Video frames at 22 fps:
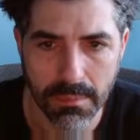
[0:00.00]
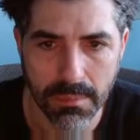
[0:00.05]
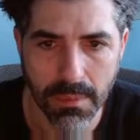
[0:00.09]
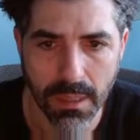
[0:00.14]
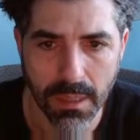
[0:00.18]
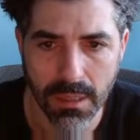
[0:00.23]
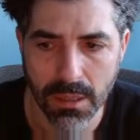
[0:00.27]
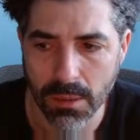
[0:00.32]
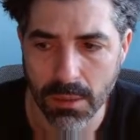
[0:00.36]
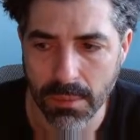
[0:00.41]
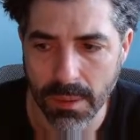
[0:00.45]
a
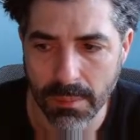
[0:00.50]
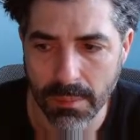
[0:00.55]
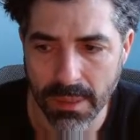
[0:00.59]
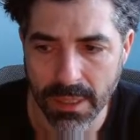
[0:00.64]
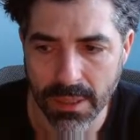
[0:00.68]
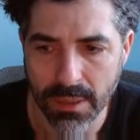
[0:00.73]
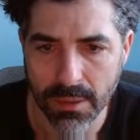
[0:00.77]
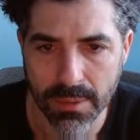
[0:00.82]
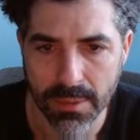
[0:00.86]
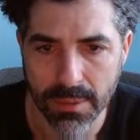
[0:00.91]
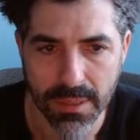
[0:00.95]
little bit
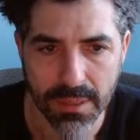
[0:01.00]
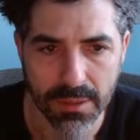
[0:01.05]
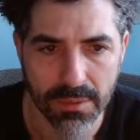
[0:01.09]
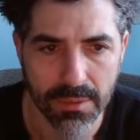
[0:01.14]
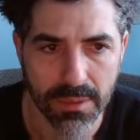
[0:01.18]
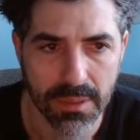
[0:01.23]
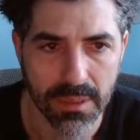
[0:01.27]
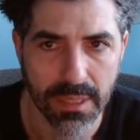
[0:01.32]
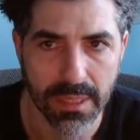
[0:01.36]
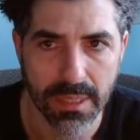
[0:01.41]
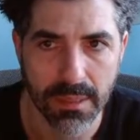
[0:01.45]
better when this
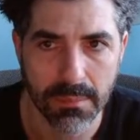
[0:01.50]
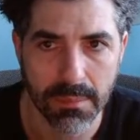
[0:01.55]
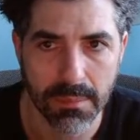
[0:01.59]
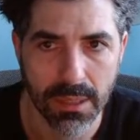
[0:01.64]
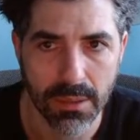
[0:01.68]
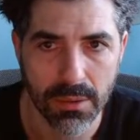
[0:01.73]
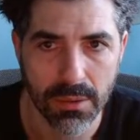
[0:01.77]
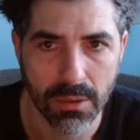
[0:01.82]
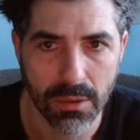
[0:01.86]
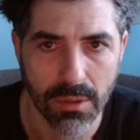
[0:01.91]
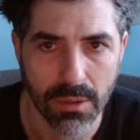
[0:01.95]
was like
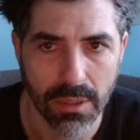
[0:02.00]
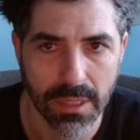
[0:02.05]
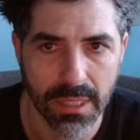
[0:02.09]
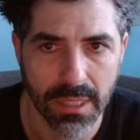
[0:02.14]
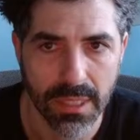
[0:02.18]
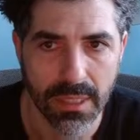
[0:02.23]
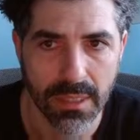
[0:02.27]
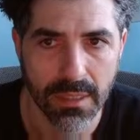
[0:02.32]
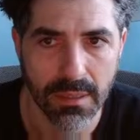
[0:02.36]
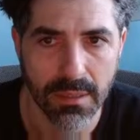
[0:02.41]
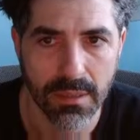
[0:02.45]
about
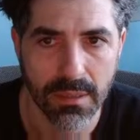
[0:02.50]
corgi